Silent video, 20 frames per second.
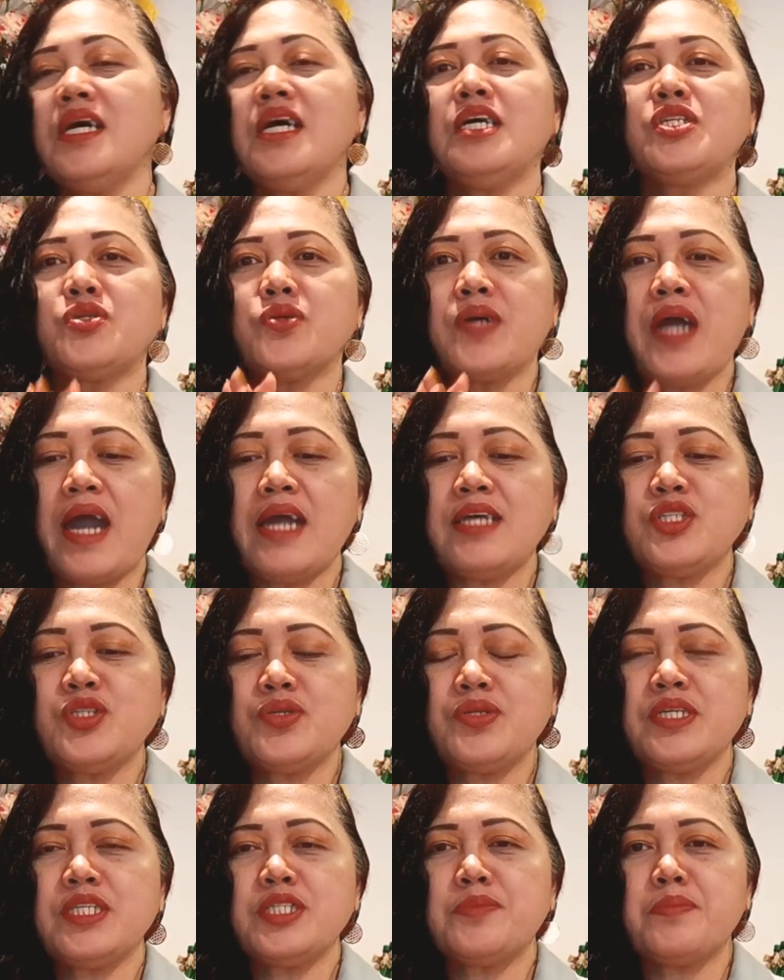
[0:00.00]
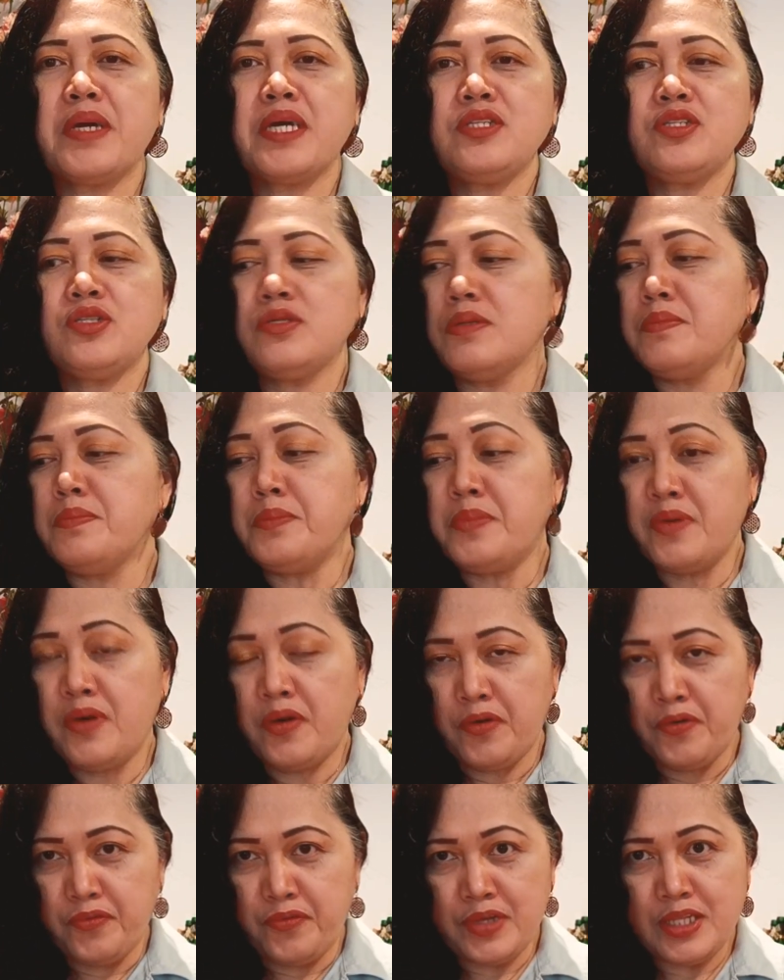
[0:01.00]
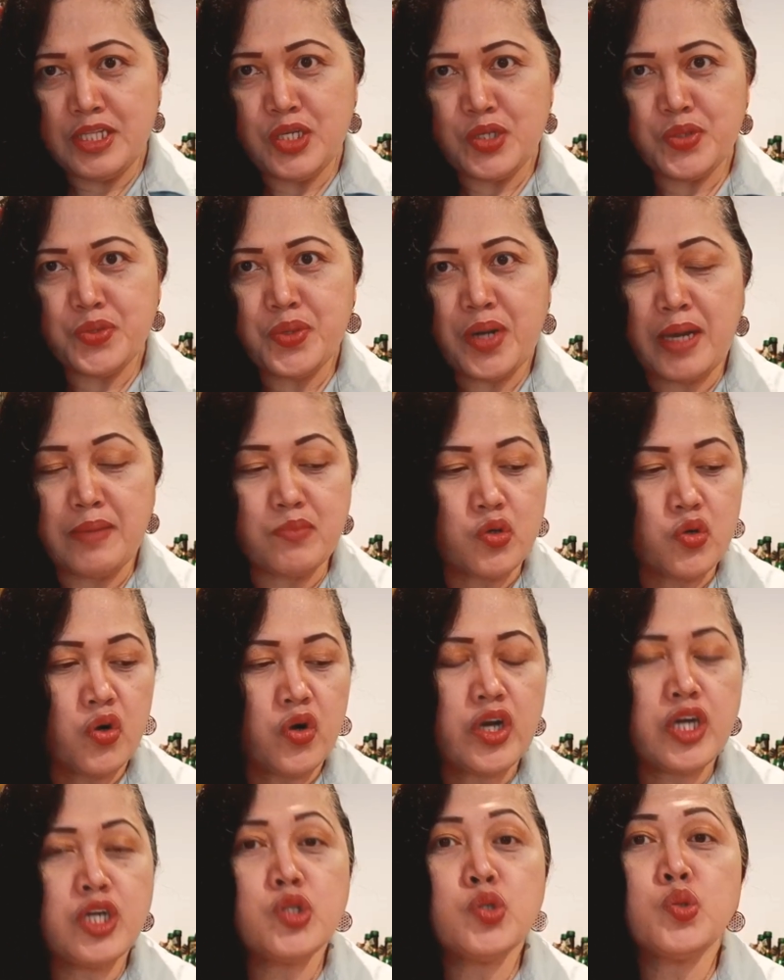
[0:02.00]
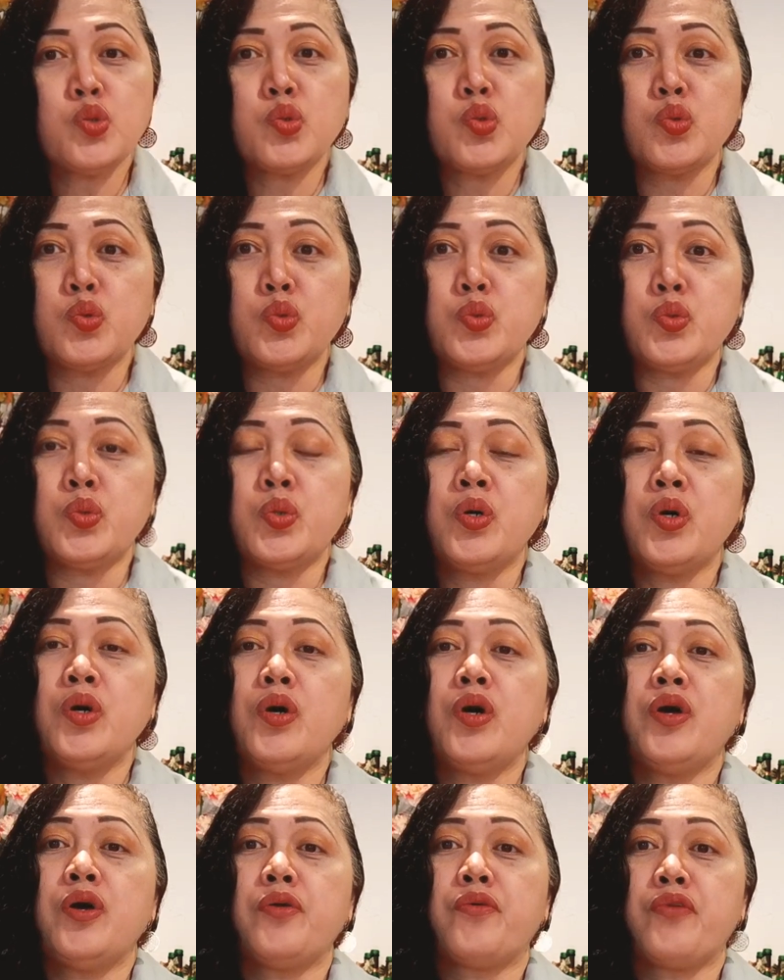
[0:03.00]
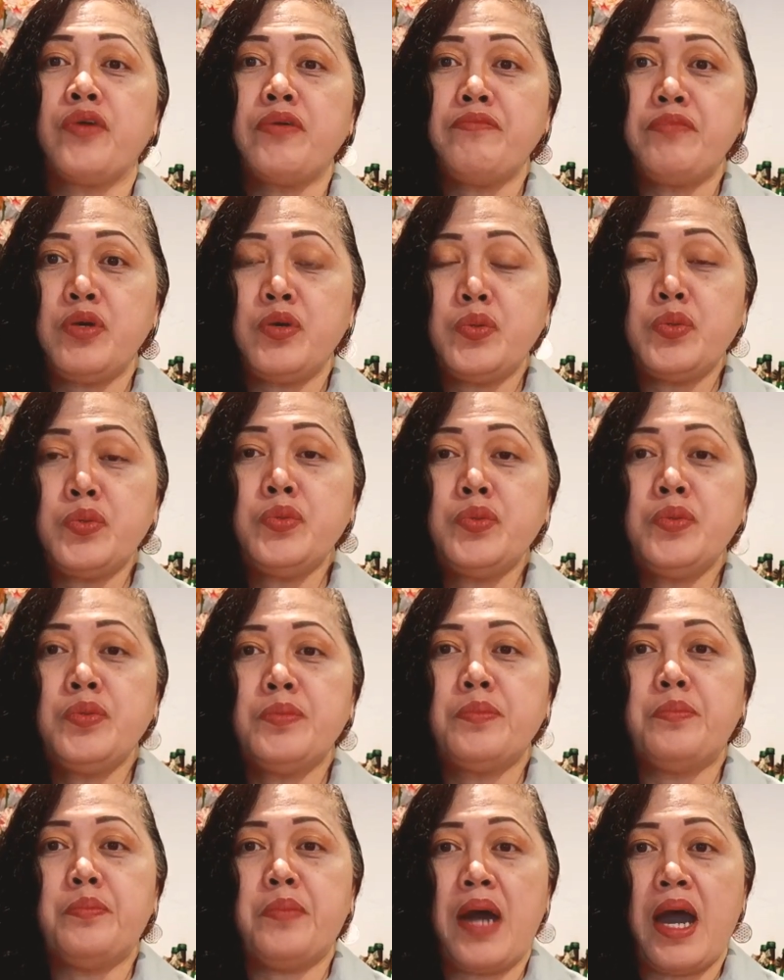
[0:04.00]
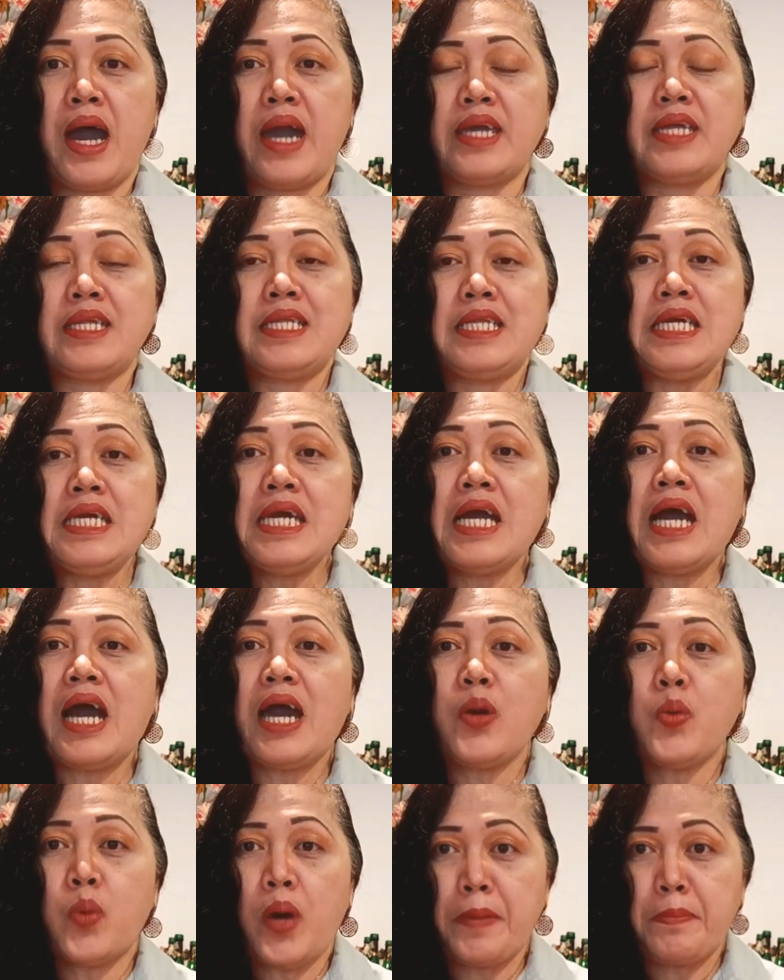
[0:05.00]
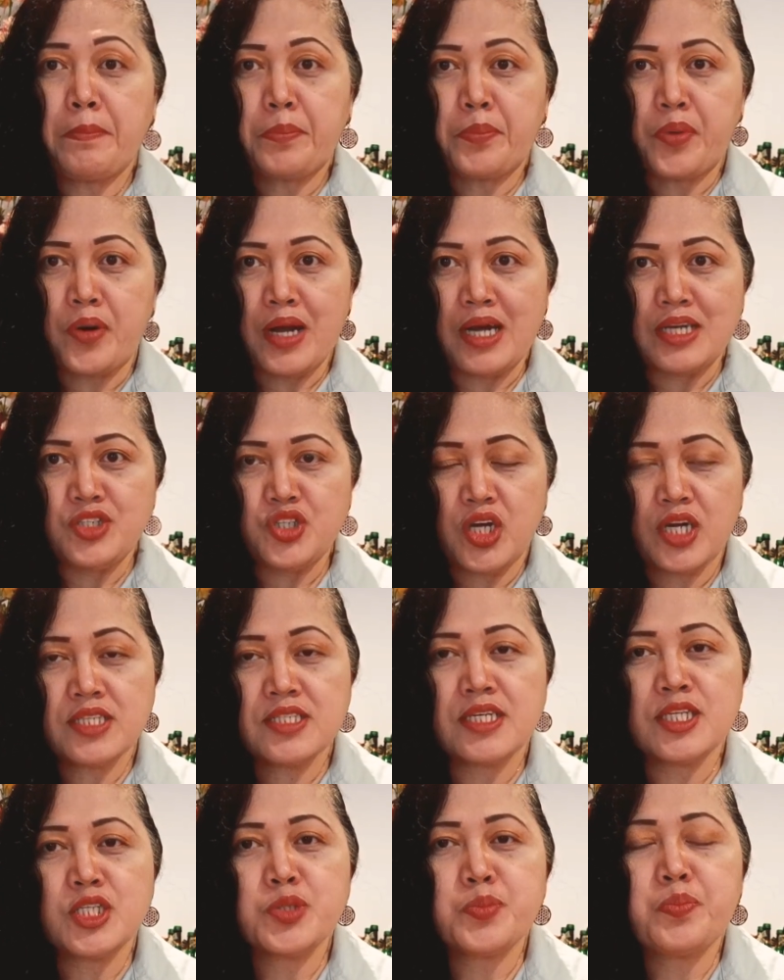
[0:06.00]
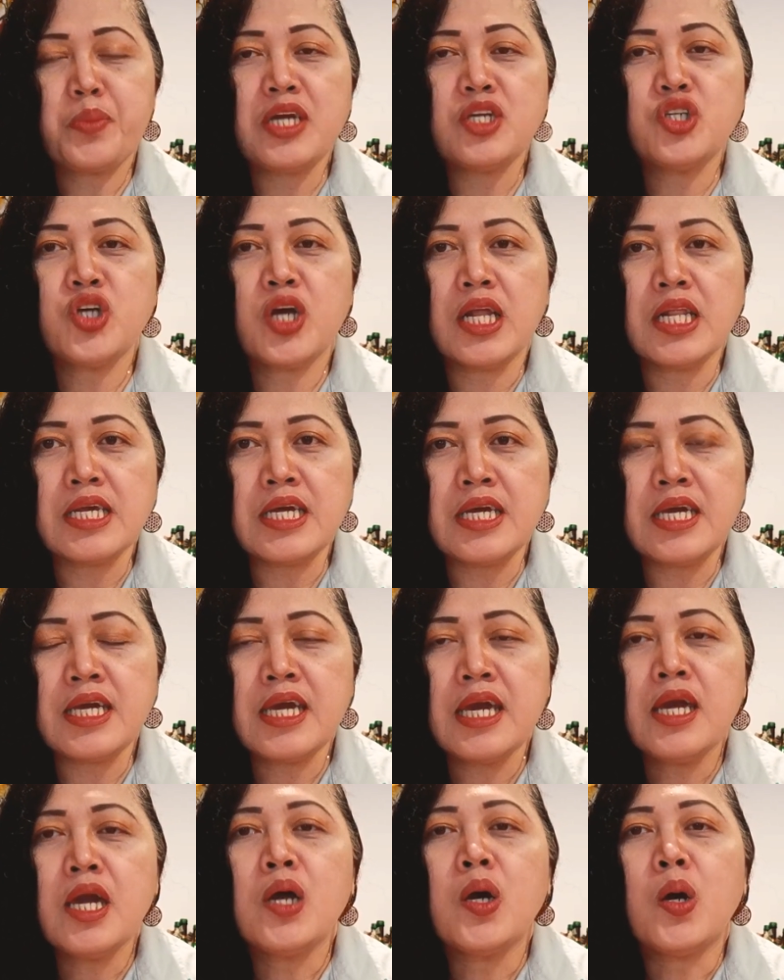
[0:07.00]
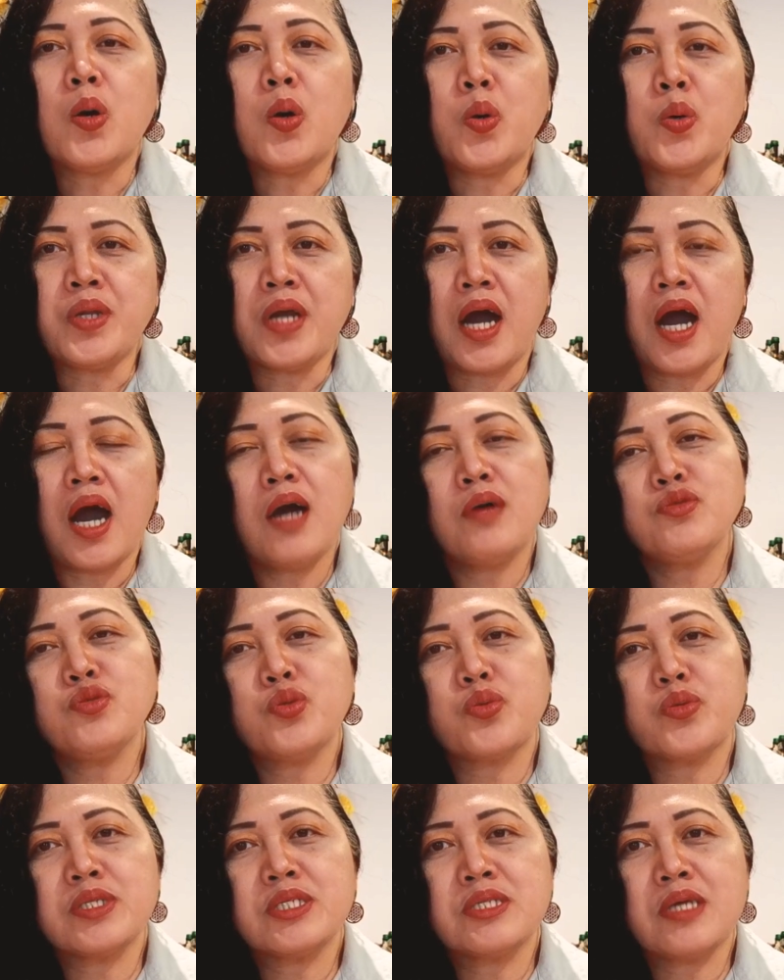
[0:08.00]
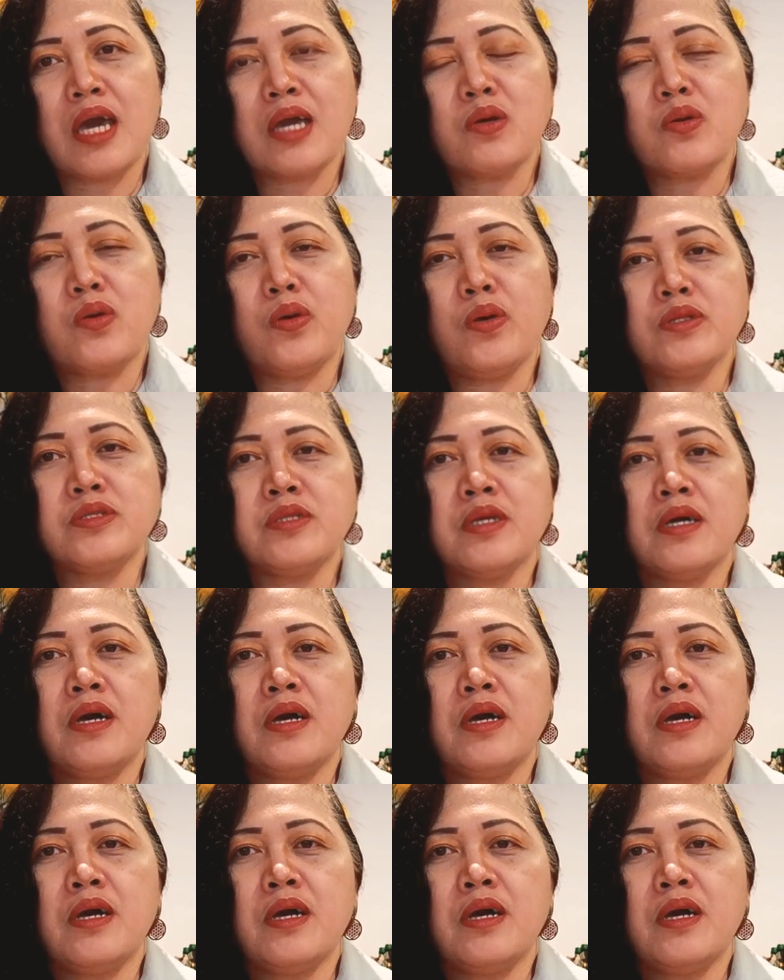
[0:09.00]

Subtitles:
So guys, to this big video, I'm going to review my DIY project, especially on how to recycle